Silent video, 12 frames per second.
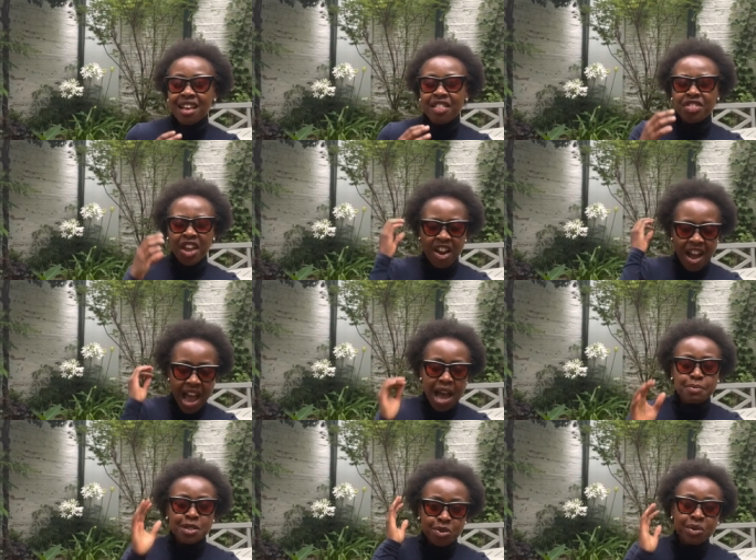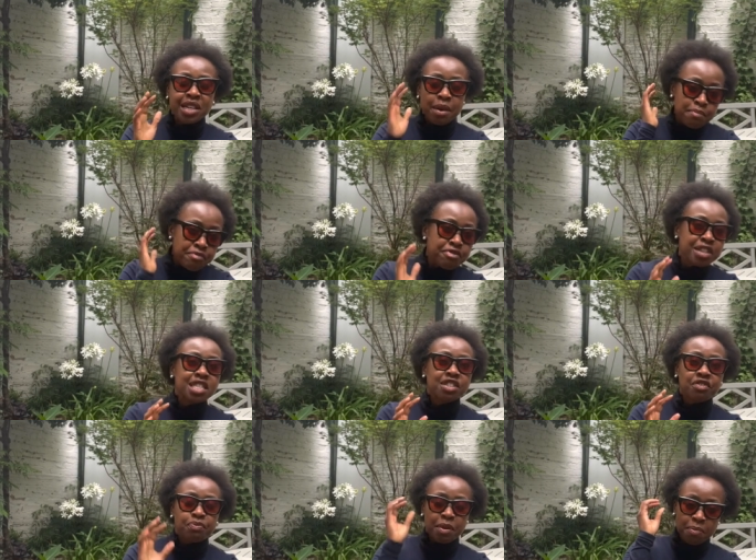They are absolutely
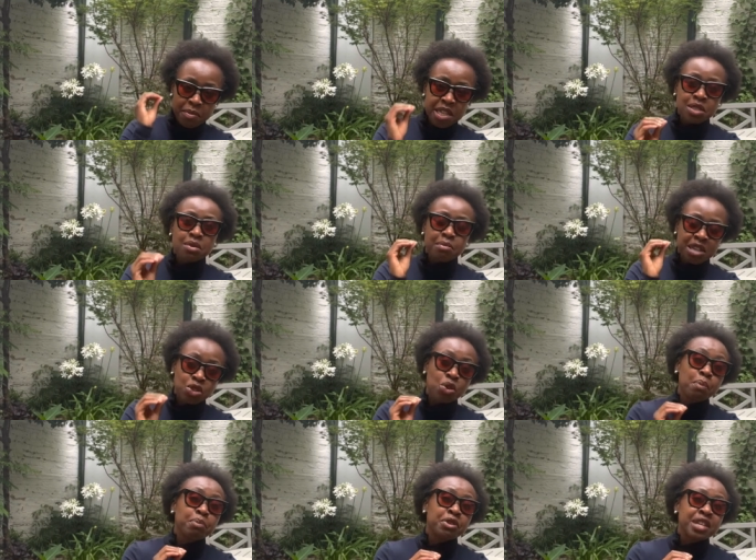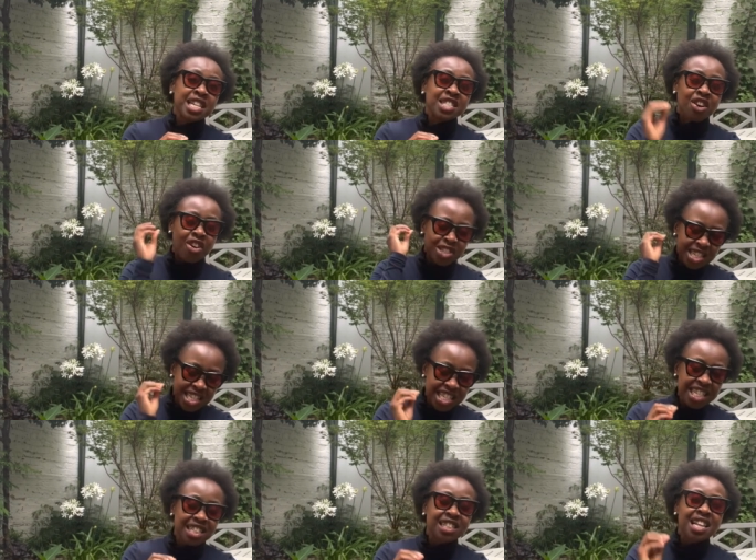impressive, but Maison Bonnets are
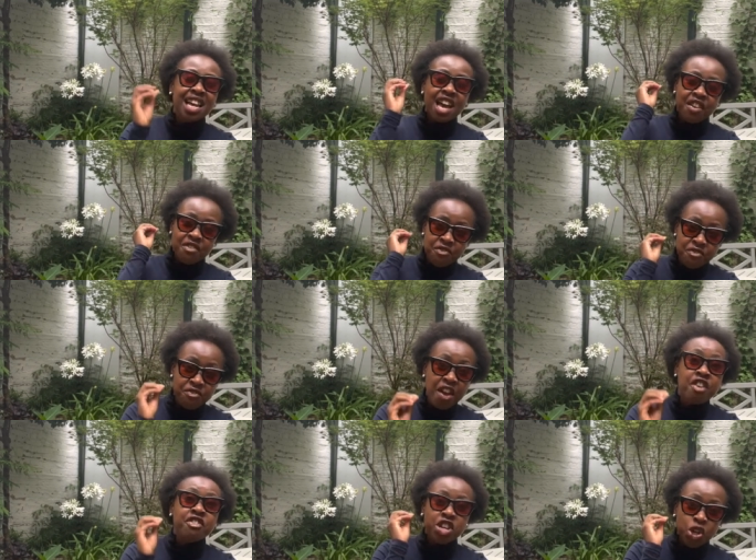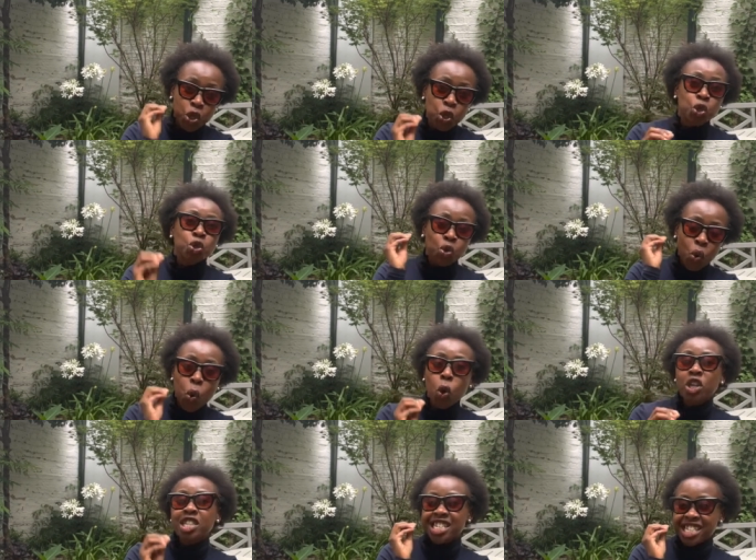still very good
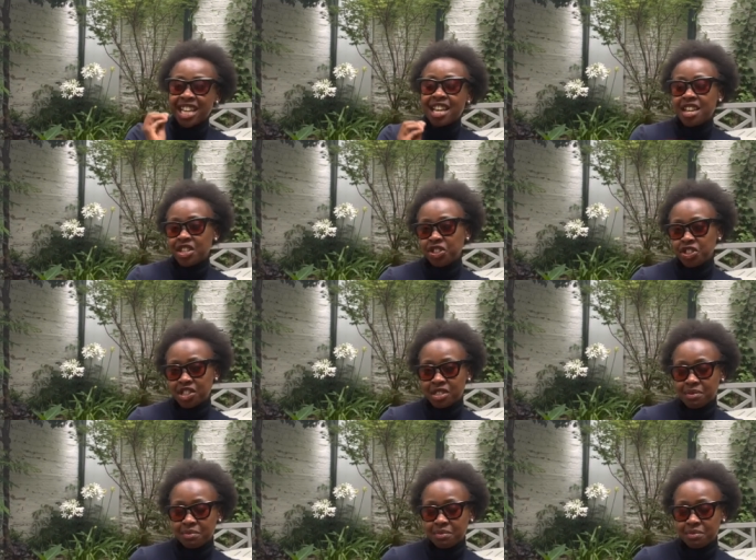quality hinges.